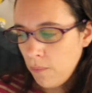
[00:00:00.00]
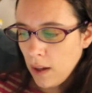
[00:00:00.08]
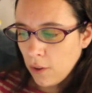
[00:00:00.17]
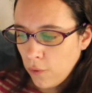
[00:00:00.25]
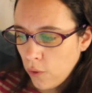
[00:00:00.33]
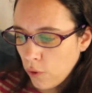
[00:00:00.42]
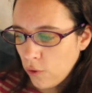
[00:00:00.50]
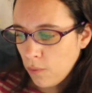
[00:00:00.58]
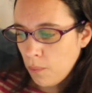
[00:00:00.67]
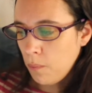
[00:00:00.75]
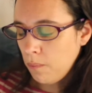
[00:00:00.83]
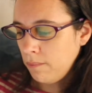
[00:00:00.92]
like, first,
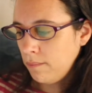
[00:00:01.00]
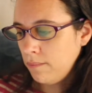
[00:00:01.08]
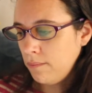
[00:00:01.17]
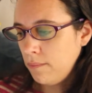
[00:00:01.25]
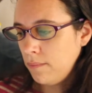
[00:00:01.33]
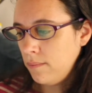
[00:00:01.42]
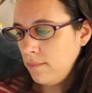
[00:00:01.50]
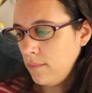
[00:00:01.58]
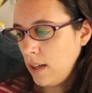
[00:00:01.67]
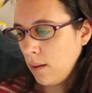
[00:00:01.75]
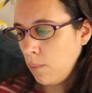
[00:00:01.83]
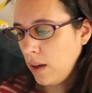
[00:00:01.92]

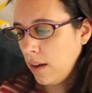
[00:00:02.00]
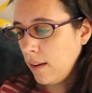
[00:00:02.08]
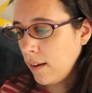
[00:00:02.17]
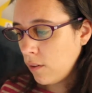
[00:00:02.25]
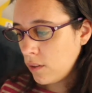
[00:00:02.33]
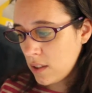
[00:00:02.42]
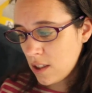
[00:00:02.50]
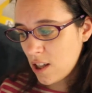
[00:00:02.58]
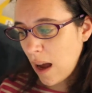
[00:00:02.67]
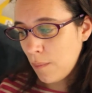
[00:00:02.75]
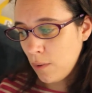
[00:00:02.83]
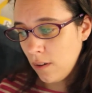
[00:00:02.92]
like, beginning of this
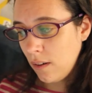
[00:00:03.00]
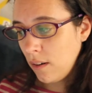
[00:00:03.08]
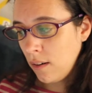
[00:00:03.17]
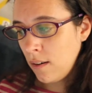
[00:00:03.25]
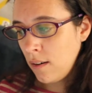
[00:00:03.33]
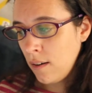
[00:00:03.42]
chapter.